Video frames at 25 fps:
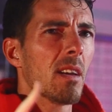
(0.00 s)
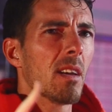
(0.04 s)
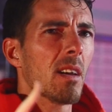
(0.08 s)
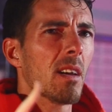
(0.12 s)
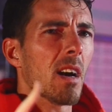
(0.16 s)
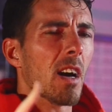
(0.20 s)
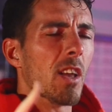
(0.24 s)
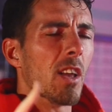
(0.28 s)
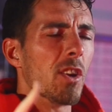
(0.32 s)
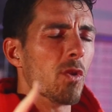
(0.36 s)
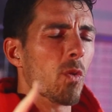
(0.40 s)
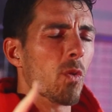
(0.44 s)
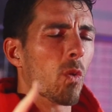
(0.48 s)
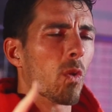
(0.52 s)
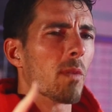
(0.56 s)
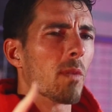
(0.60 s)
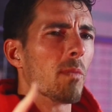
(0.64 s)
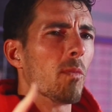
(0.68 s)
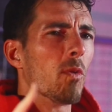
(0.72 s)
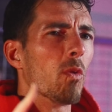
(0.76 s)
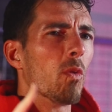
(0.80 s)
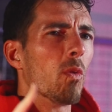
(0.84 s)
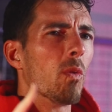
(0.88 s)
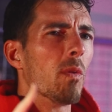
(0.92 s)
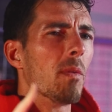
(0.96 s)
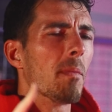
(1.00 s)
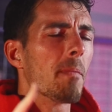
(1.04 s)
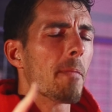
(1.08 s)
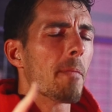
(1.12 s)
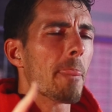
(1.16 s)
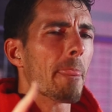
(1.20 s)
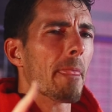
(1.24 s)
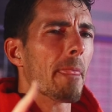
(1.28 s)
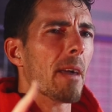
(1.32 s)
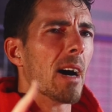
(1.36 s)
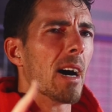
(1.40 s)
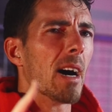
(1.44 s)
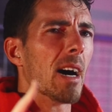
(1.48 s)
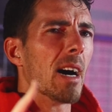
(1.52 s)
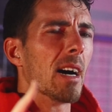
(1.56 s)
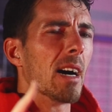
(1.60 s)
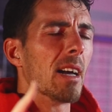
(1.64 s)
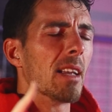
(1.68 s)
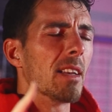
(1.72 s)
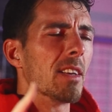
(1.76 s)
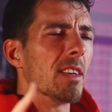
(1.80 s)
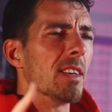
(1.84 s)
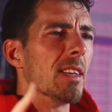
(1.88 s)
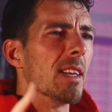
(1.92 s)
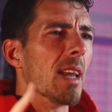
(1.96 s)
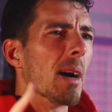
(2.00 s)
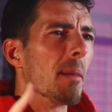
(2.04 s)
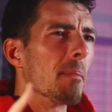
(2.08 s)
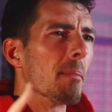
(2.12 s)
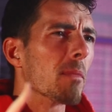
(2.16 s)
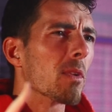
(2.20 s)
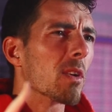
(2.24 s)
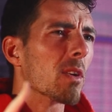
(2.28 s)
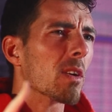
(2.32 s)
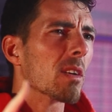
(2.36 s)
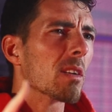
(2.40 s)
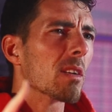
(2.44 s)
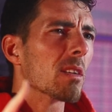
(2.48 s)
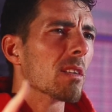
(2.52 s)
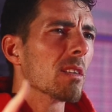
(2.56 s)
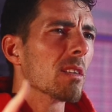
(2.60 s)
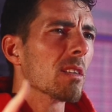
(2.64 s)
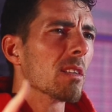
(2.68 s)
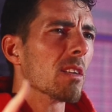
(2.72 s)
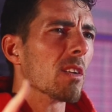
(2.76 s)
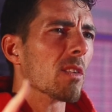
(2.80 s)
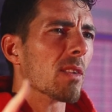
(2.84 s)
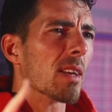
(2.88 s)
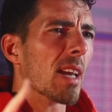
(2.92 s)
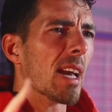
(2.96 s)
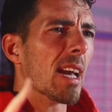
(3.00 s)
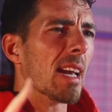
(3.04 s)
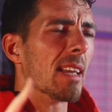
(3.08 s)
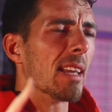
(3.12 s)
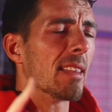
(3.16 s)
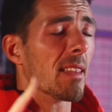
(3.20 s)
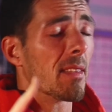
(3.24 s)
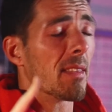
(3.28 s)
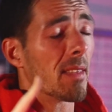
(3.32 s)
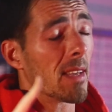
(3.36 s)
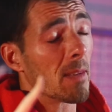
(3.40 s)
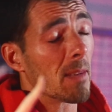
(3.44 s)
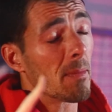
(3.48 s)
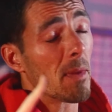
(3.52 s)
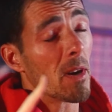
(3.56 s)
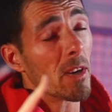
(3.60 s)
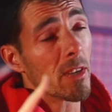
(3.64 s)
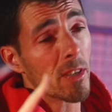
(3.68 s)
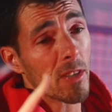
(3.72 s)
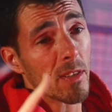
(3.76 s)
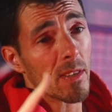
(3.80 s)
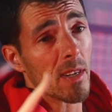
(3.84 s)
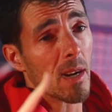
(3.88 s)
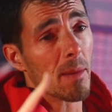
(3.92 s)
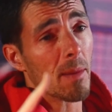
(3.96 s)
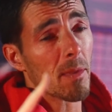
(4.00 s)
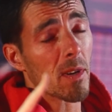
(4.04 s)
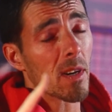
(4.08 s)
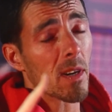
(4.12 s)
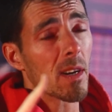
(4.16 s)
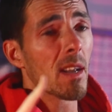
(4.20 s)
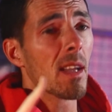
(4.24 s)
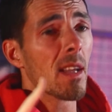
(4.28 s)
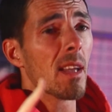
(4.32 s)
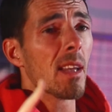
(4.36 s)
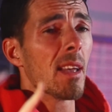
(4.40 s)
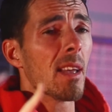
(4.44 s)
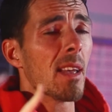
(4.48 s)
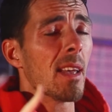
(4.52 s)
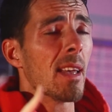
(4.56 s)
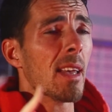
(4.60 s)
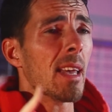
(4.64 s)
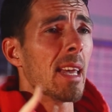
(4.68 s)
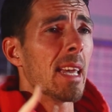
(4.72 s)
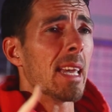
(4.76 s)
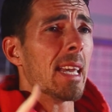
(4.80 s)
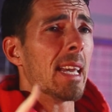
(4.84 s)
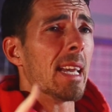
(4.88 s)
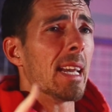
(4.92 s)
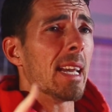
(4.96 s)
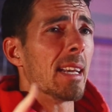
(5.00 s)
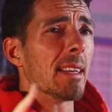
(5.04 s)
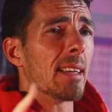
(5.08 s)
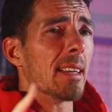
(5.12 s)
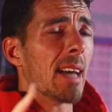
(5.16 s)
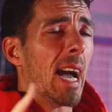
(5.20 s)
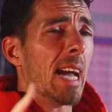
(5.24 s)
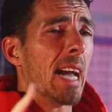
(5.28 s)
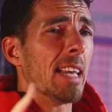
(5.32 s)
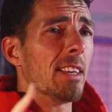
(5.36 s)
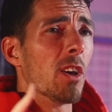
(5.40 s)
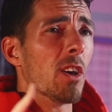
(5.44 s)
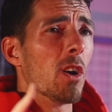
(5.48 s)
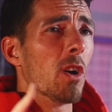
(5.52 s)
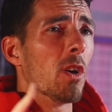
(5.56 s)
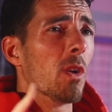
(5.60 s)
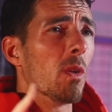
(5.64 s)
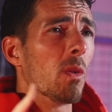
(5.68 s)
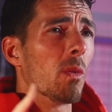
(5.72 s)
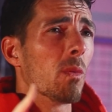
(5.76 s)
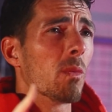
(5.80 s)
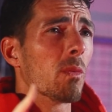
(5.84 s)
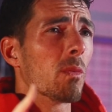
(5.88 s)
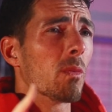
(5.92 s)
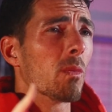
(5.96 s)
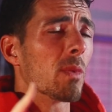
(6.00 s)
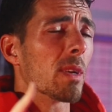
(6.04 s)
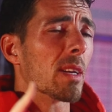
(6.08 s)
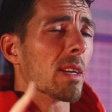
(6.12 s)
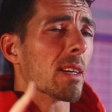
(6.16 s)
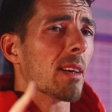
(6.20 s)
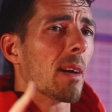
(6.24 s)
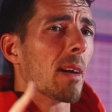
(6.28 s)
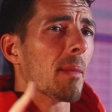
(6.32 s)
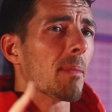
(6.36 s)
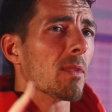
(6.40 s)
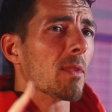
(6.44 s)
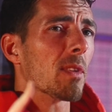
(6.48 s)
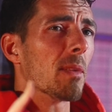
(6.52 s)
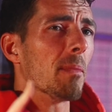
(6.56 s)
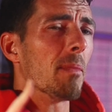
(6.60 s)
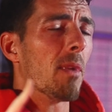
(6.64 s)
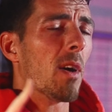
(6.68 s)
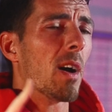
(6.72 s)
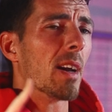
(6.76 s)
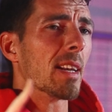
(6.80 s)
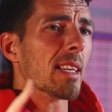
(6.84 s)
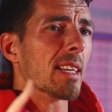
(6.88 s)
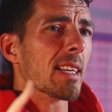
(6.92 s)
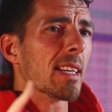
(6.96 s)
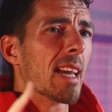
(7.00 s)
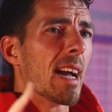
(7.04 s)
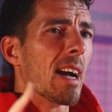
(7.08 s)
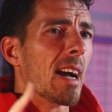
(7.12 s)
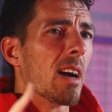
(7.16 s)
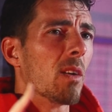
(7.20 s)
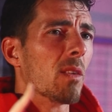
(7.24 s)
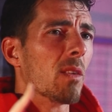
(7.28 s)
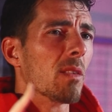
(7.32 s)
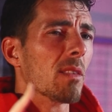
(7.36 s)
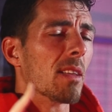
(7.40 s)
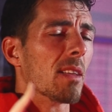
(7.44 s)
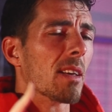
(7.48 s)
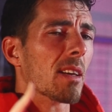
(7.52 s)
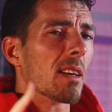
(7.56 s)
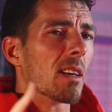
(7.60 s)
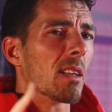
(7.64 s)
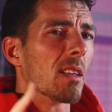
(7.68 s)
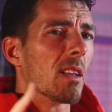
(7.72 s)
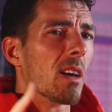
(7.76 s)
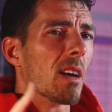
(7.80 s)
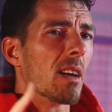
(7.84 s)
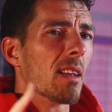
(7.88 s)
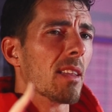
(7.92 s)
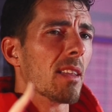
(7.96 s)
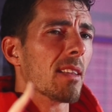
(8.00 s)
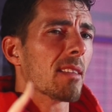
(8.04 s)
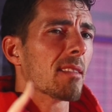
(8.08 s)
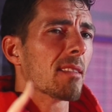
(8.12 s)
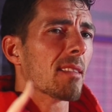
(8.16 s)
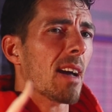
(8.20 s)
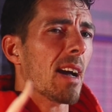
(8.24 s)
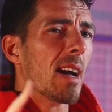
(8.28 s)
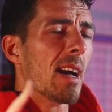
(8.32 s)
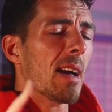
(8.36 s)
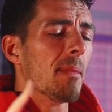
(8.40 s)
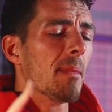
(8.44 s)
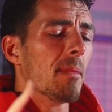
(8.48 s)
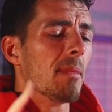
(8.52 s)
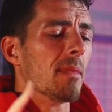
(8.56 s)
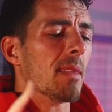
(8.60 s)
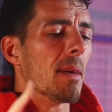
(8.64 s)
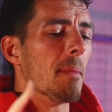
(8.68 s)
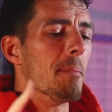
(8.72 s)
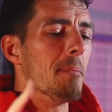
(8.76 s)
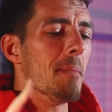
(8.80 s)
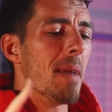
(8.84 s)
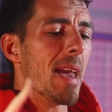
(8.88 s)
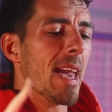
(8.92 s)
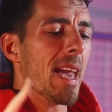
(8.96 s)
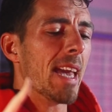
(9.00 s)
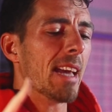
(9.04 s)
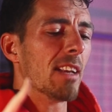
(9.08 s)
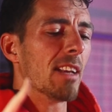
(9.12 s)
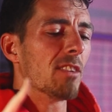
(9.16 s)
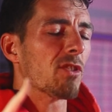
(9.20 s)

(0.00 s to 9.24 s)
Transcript: a normal number? Okay, and then think about your number. And I know when it comes to body count, a lot of the time, the man